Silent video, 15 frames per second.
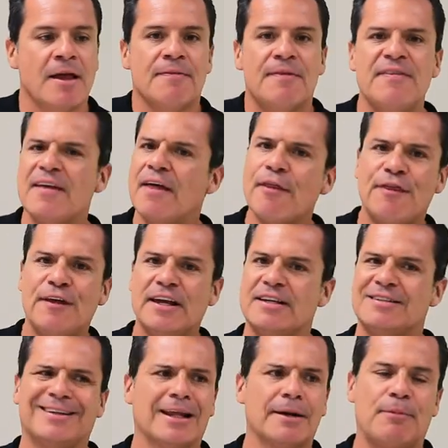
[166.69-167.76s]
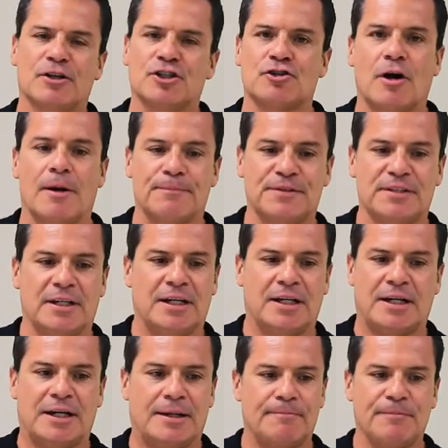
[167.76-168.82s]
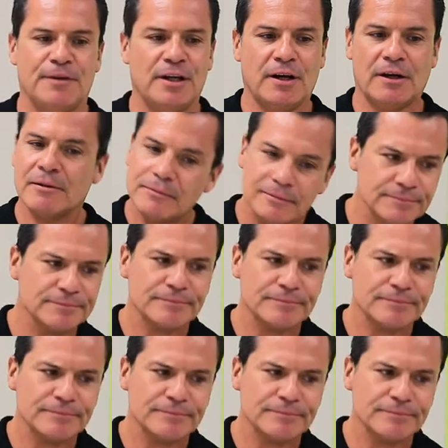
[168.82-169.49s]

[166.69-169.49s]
Then the other thing is letterbox drops. Um, you know,